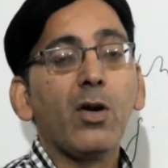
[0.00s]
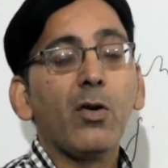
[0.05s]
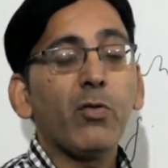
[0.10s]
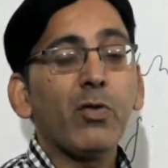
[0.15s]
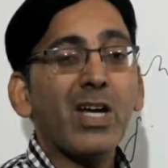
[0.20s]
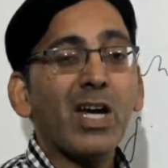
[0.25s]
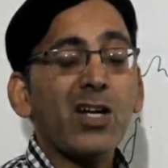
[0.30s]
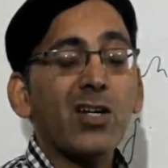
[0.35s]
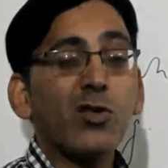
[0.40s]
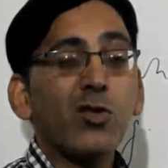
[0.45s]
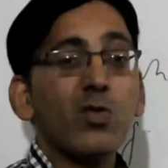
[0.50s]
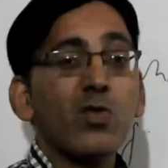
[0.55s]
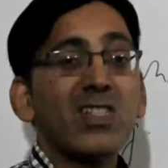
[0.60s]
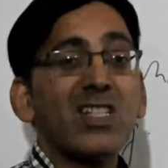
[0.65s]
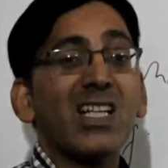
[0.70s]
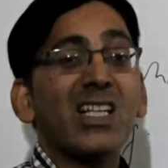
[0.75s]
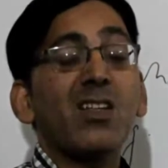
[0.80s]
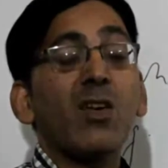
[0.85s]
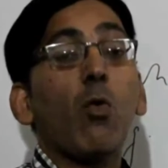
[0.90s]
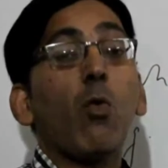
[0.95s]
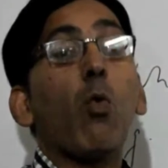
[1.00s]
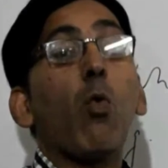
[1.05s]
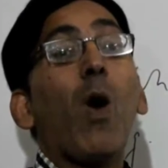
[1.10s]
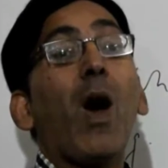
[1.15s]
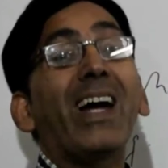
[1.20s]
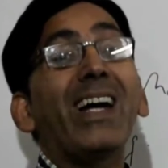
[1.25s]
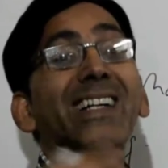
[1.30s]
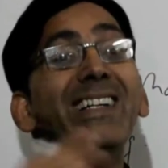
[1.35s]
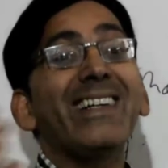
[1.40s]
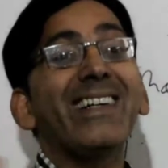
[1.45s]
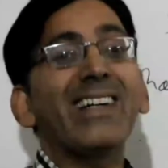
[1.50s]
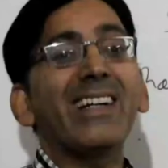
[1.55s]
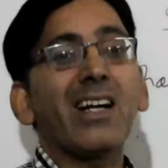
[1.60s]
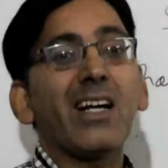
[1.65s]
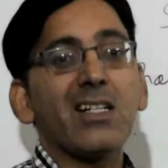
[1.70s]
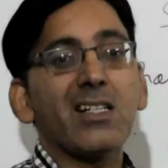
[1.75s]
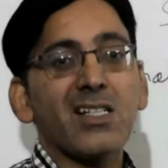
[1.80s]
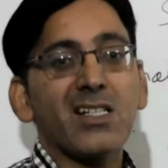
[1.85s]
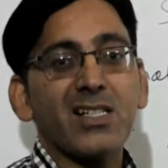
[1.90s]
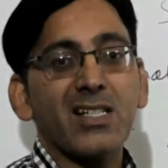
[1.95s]
We are using the wider
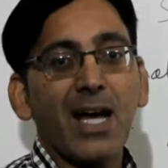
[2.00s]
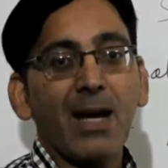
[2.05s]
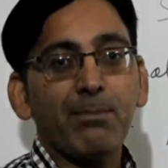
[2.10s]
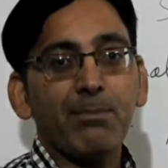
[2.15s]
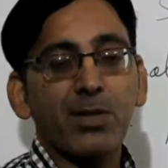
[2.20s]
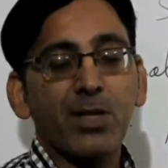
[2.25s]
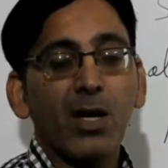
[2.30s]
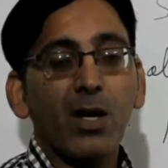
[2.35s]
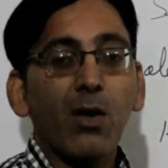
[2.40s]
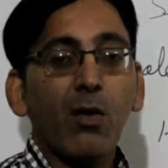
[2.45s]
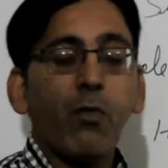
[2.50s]
concept